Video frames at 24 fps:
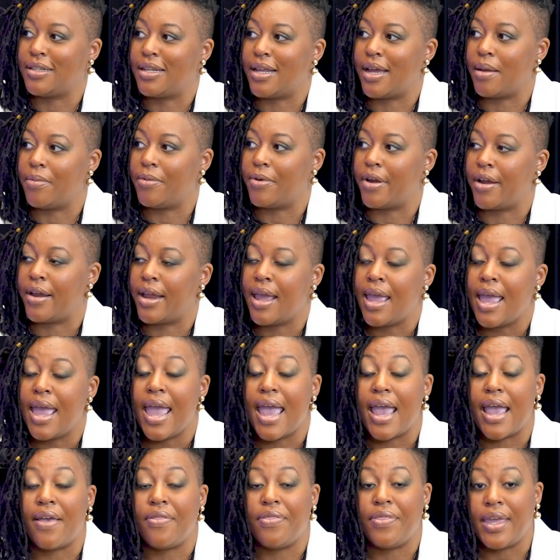library.
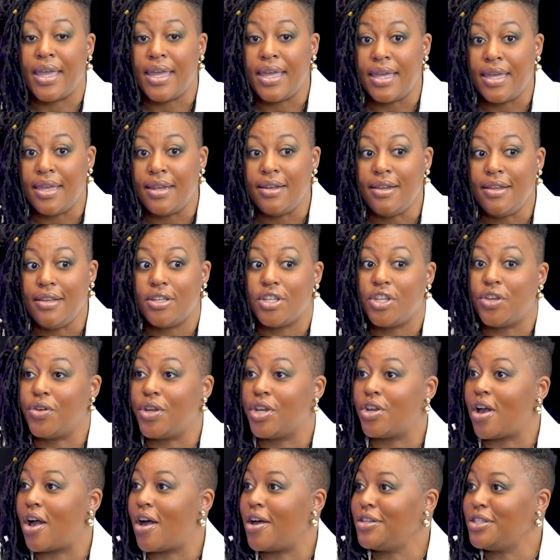And then you
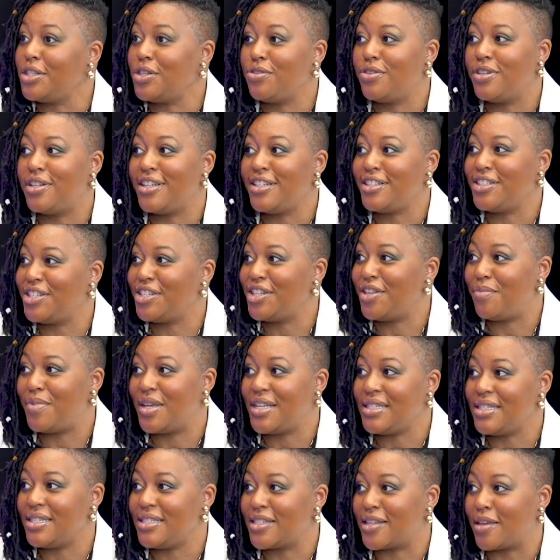can also look to the
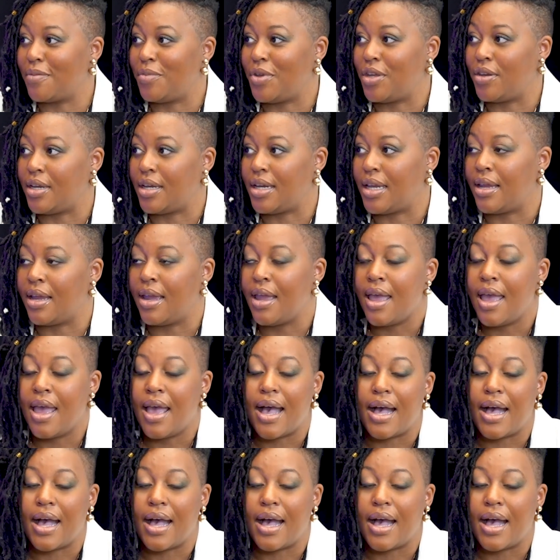business community.